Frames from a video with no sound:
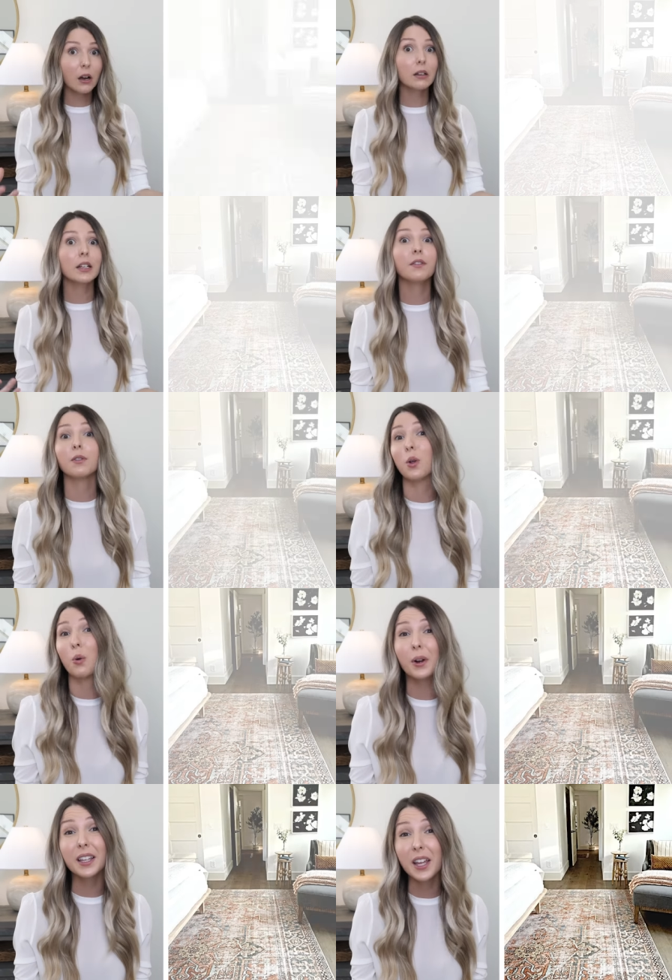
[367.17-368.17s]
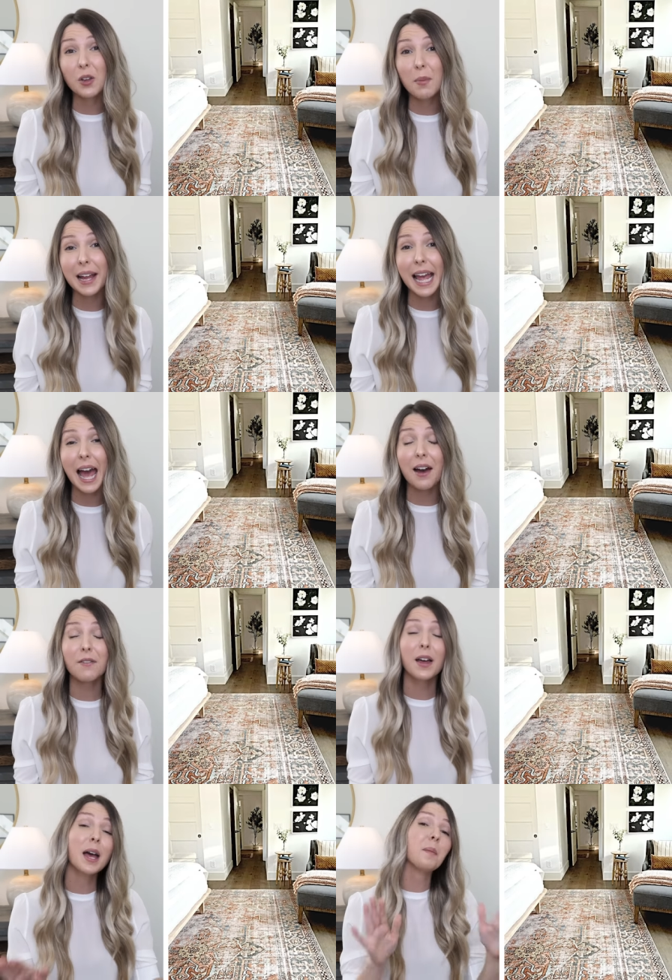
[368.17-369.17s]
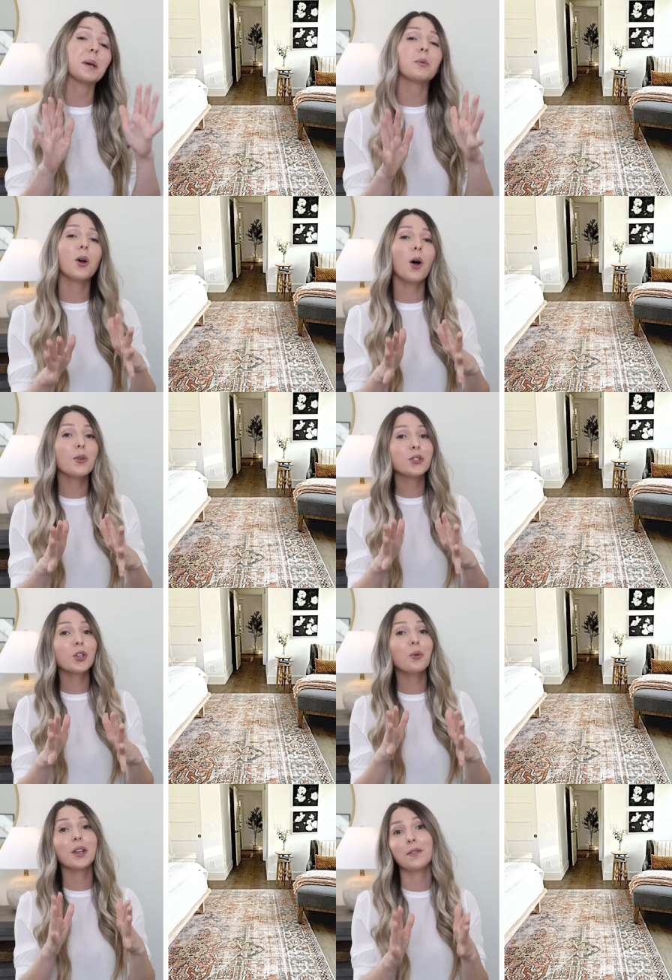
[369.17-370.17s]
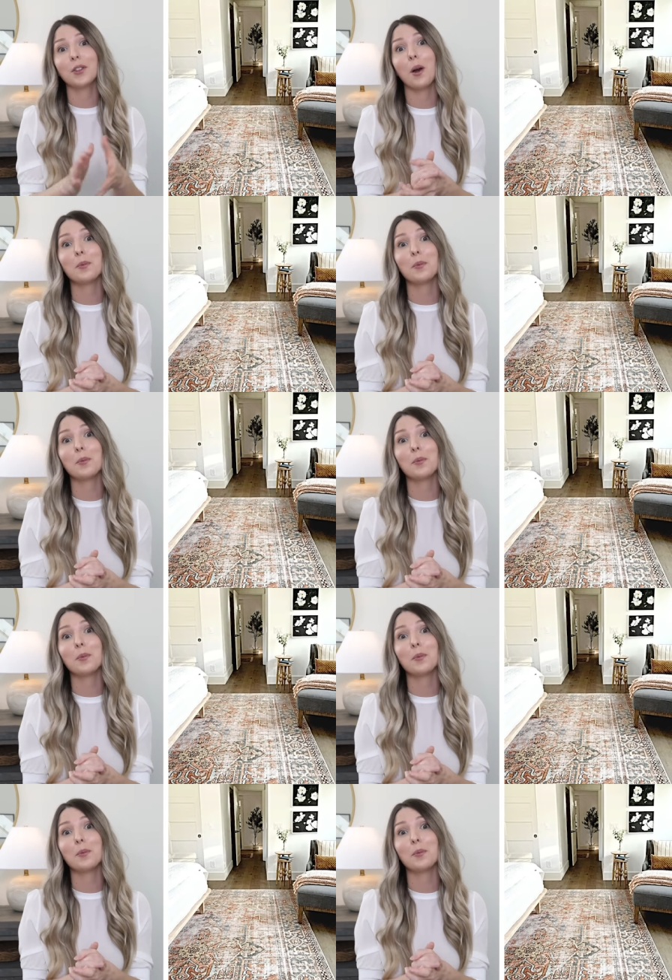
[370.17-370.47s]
ugly flooring that you might have, but it will also give you the